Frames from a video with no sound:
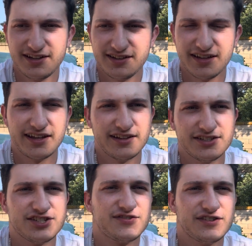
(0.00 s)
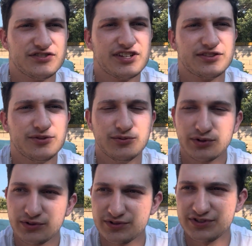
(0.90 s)
lately it just feels like the
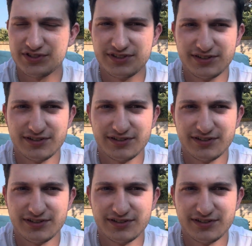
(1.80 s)
world's